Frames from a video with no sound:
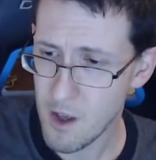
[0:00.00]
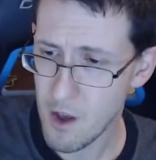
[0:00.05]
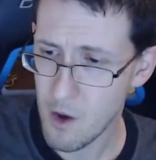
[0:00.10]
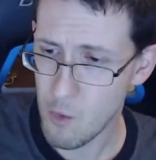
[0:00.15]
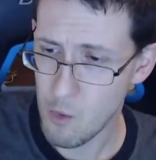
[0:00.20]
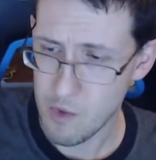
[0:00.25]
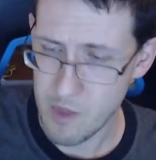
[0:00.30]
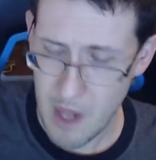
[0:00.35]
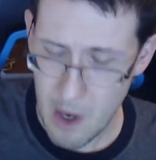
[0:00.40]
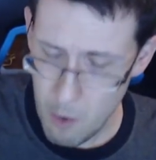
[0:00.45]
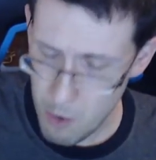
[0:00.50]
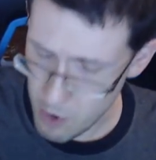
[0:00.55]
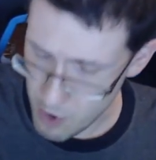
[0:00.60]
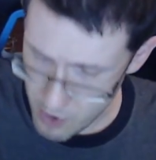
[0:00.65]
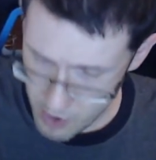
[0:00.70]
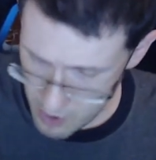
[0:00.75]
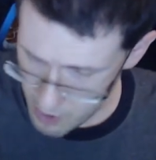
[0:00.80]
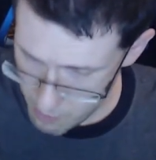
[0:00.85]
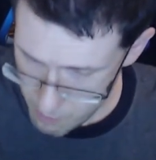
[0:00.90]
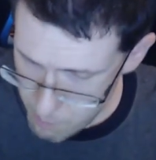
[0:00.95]
when they were
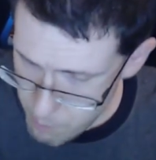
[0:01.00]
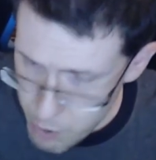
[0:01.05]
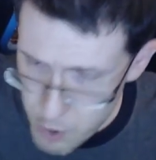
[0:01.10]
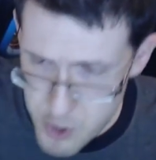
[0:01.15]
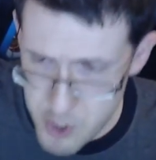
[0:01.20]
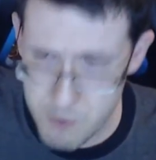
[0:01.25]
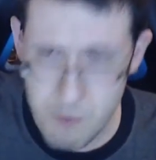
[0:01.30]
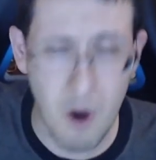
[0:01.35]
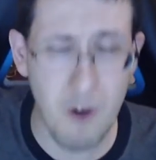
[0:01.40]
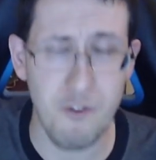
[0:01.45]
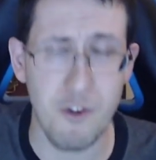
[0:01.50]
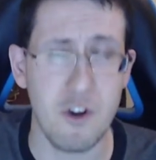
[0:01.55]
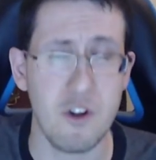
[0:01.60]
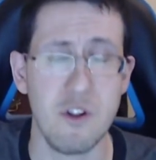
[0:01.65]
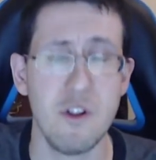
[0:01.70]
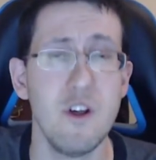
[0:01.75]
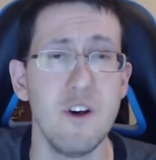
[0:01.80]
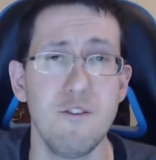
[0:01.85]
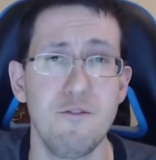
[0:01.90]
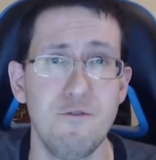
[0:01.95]
going to push him off a
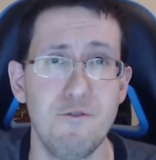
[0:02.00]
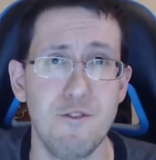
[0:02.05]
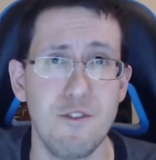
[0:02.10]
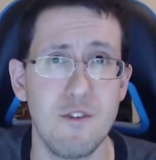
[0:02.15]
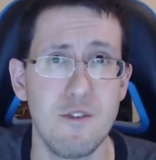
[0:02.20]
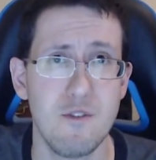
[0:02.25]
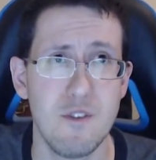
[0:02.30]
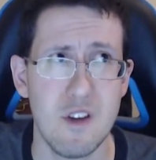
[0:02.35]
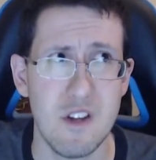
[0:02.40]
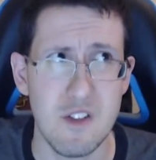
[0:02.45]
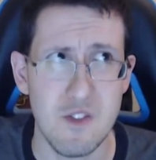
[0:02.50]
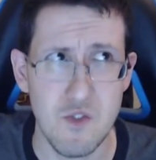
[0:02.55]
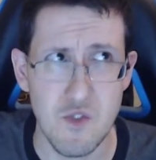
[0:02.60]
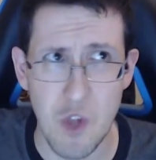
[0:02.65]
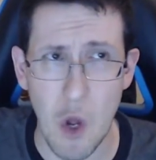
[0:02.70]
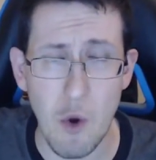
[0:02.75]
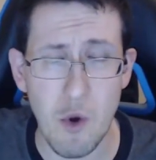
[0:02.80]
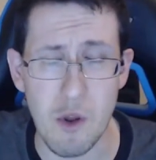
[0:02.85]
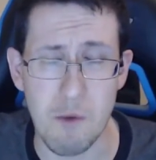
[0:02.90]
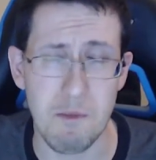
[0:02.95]
cliff, and
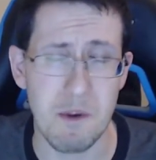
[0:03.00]
stone him.